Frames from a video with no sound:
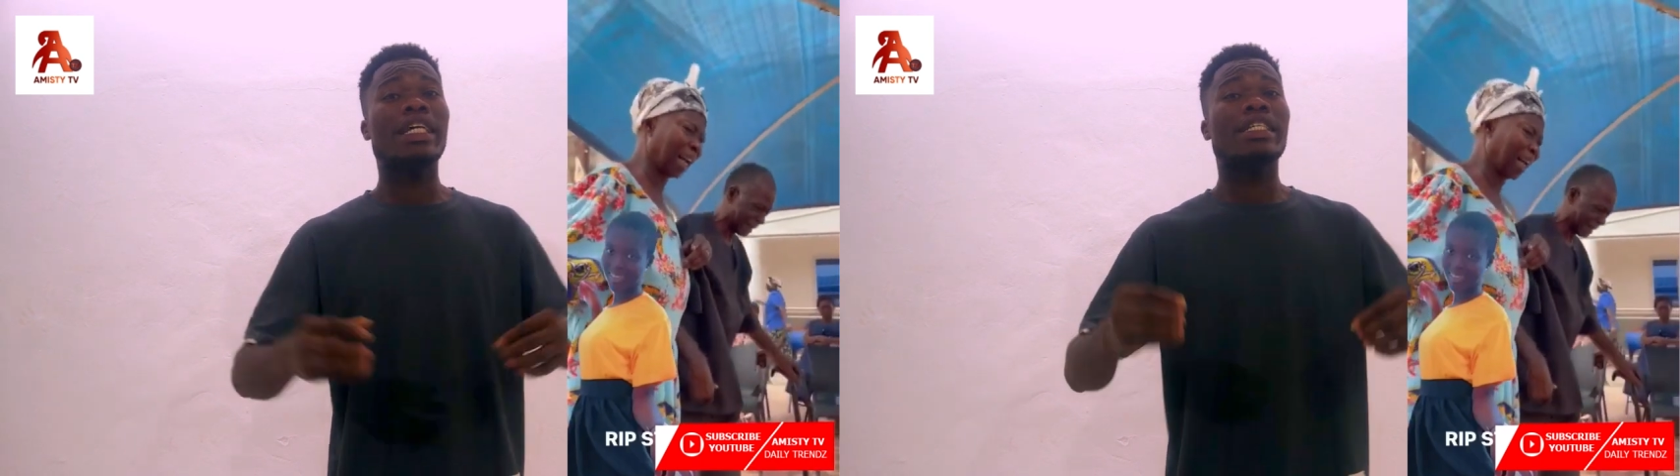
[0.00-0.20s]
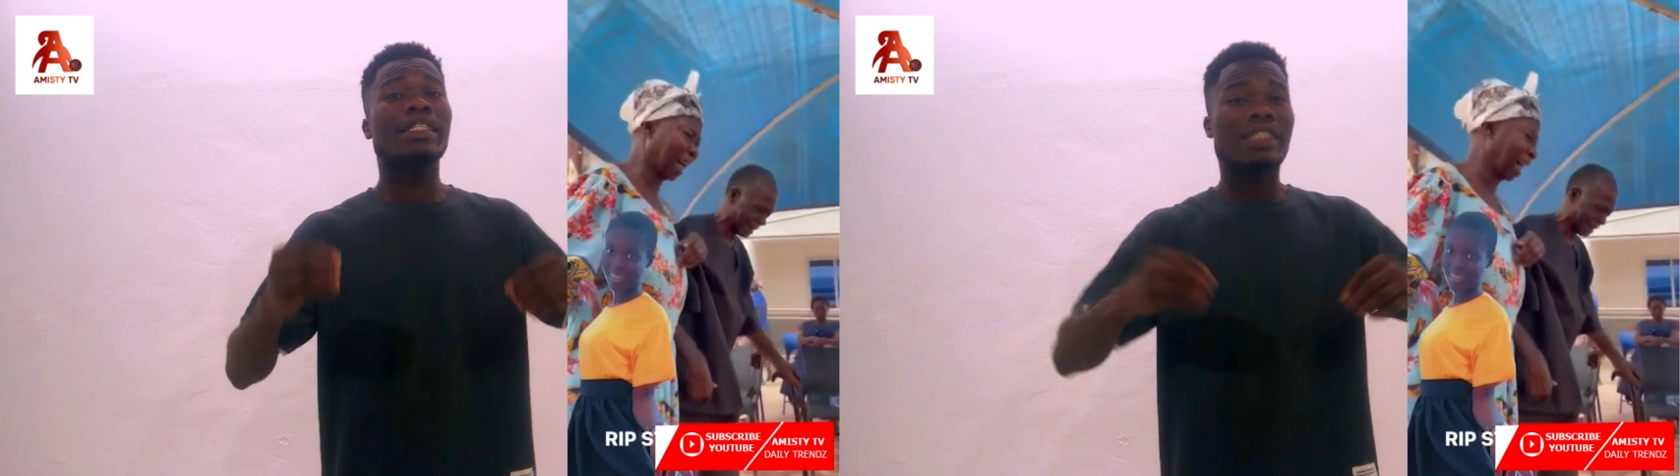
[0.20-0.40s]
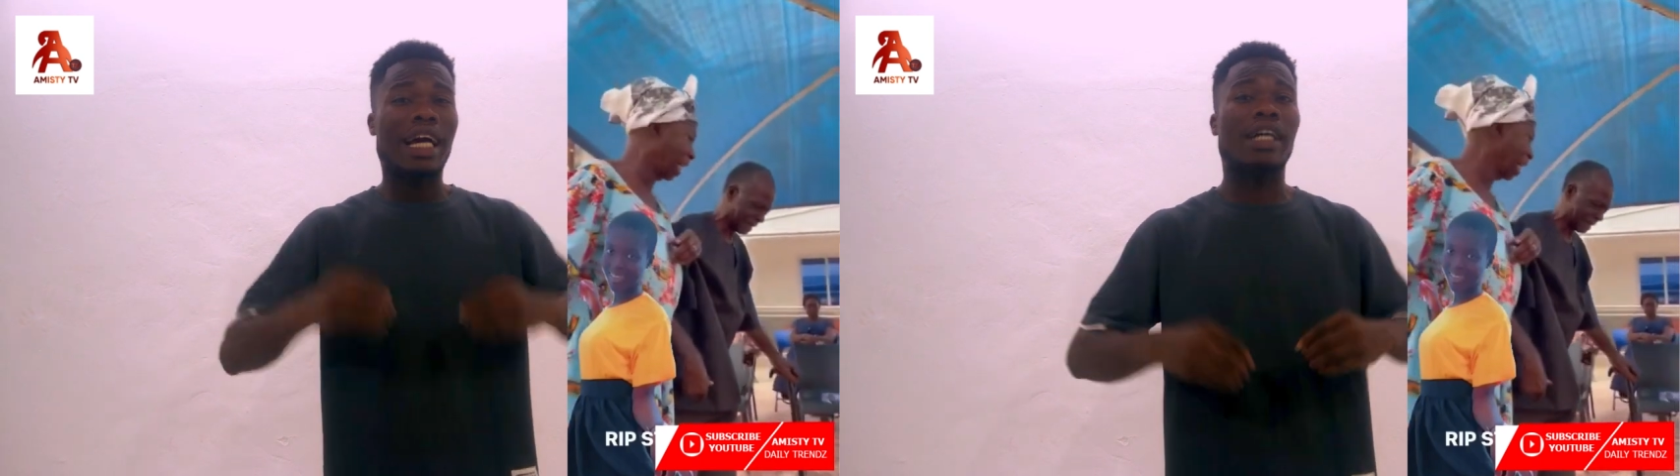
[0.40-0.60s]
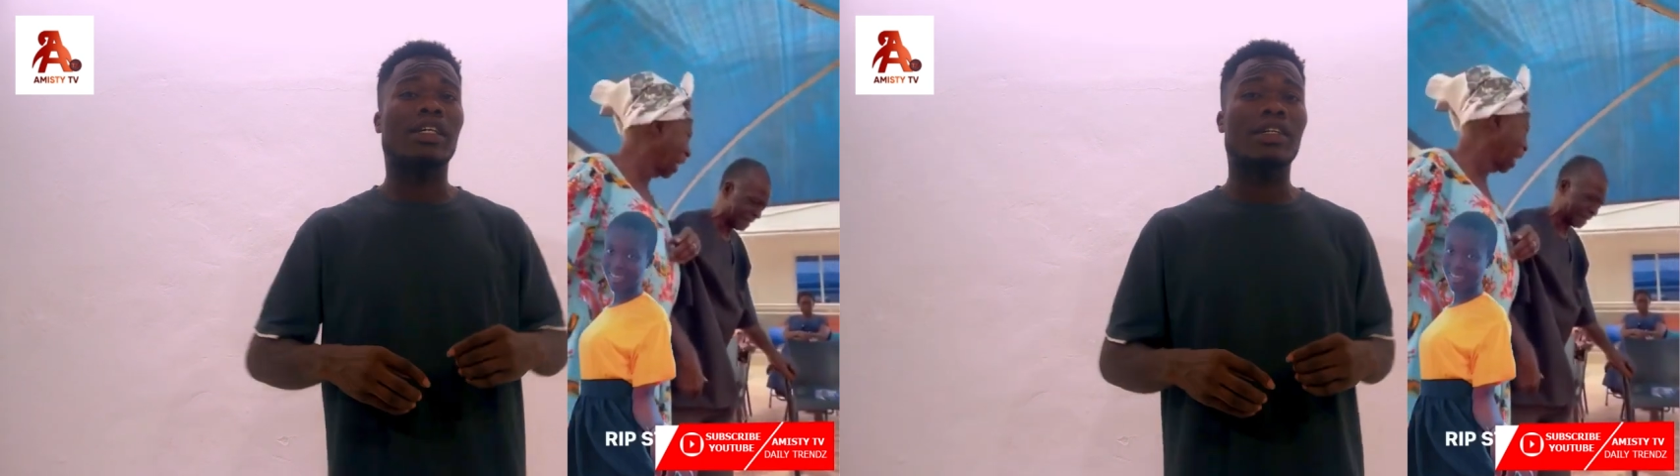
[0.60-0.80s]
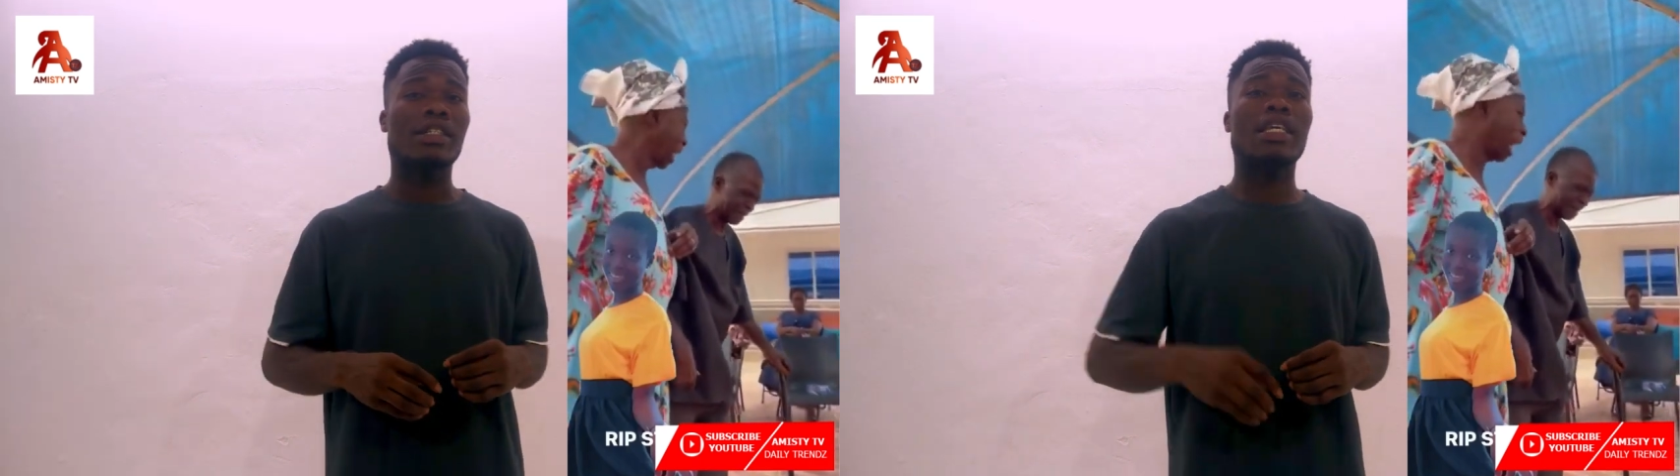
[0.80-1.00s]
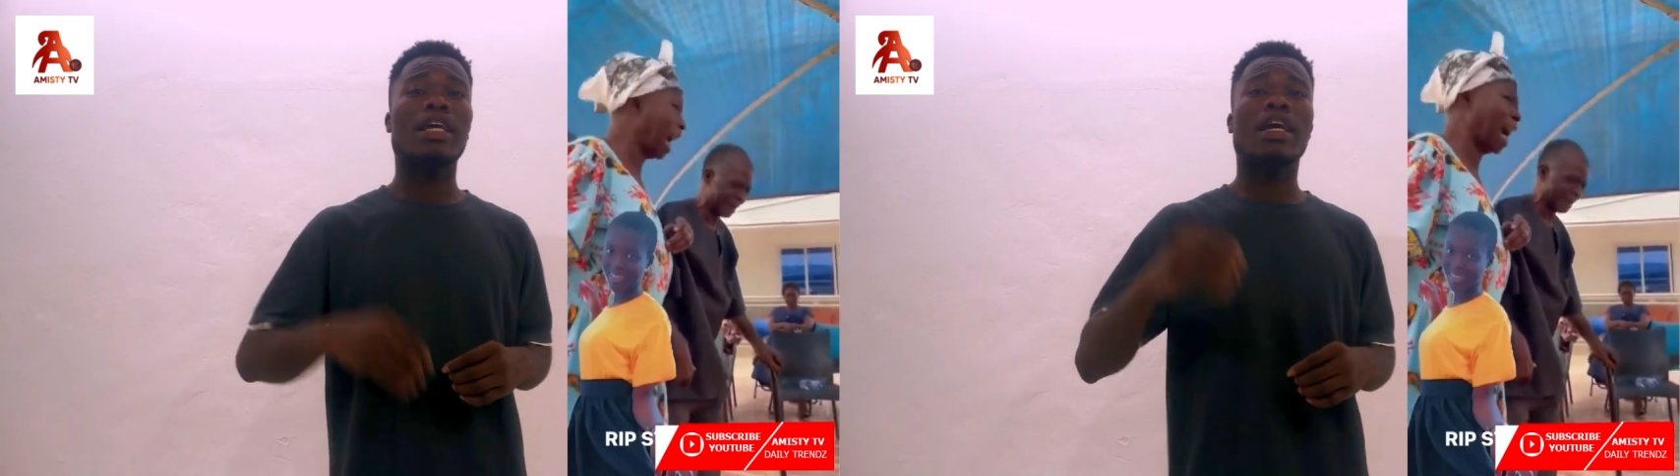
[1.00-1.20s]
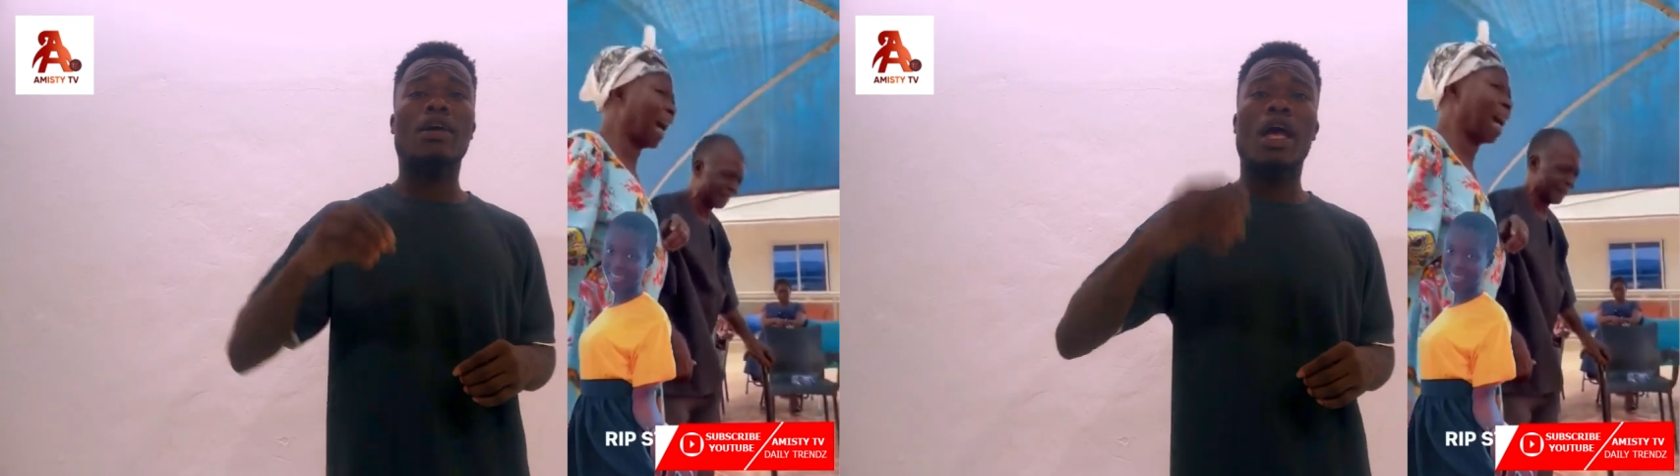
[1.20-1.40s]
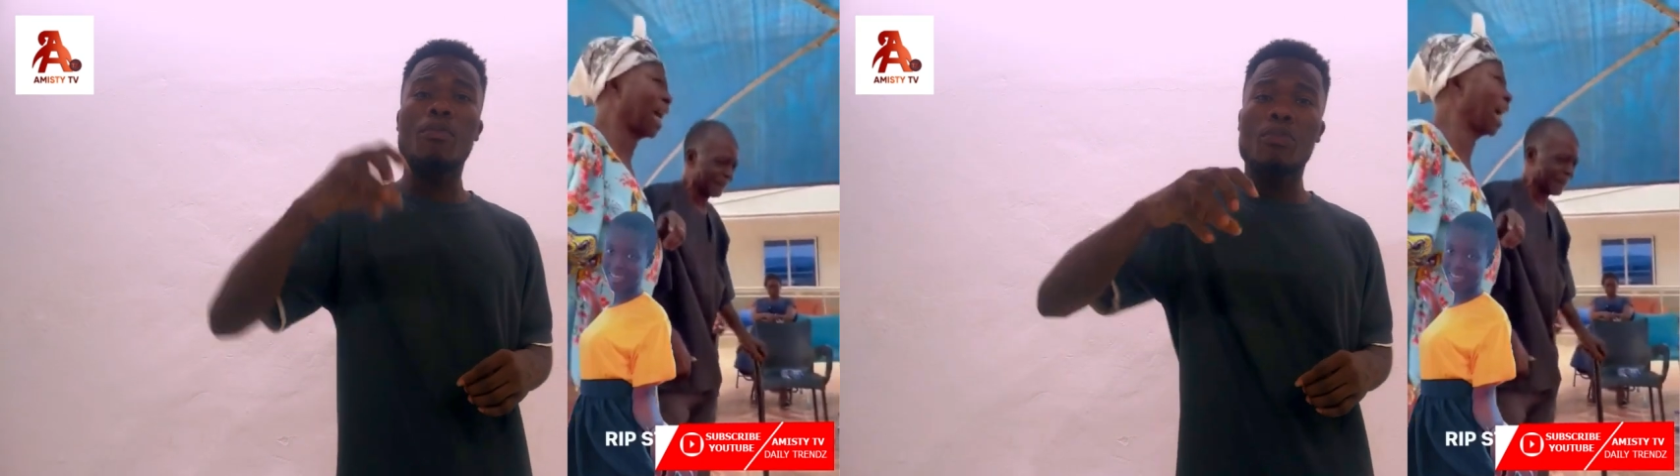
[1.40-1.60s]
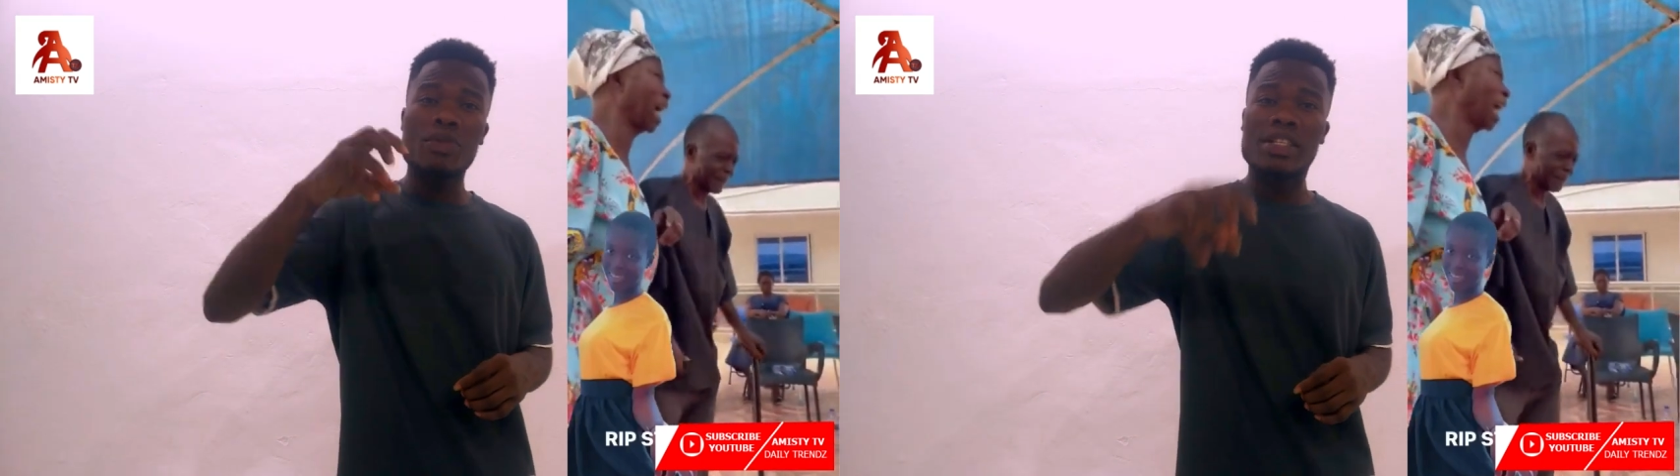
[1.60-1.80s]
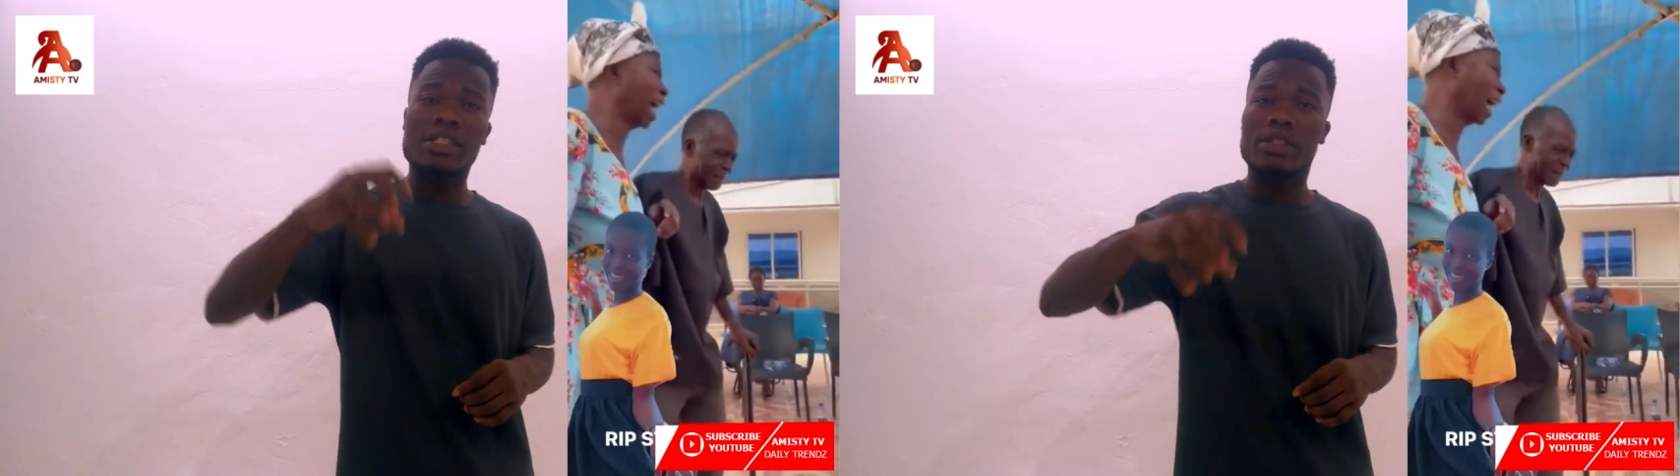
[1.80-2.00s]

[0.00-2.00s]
he shall say every